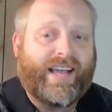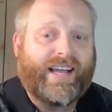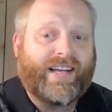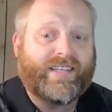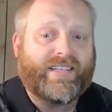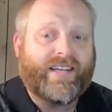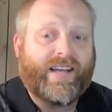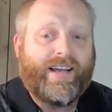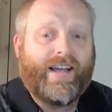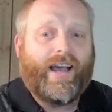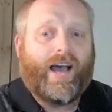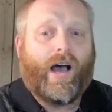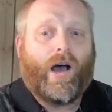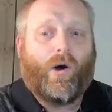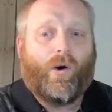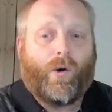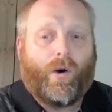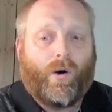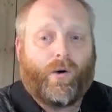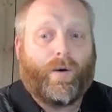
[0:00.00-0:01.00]
is, uh,
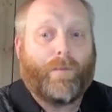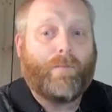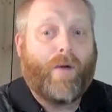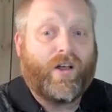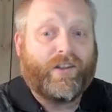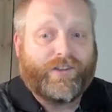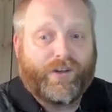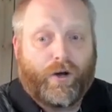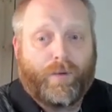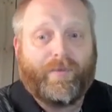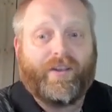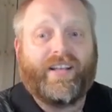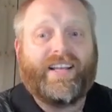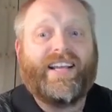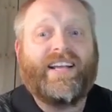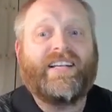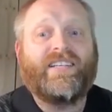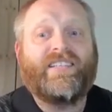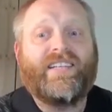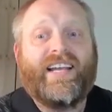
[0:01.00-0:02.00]
or a polynomial
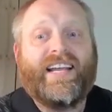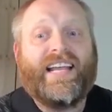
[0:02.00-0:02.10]
is